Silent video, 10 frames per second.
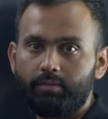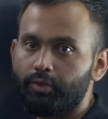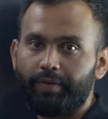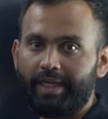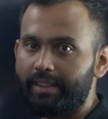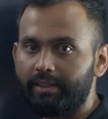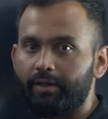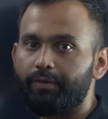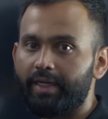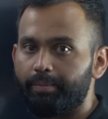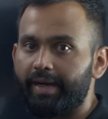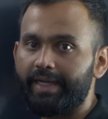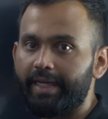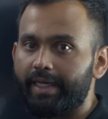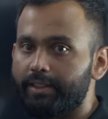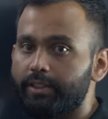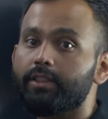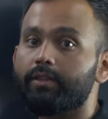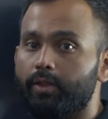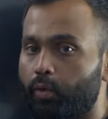So we can easily find binding
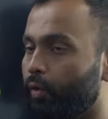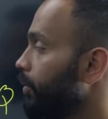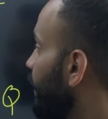energy, the whole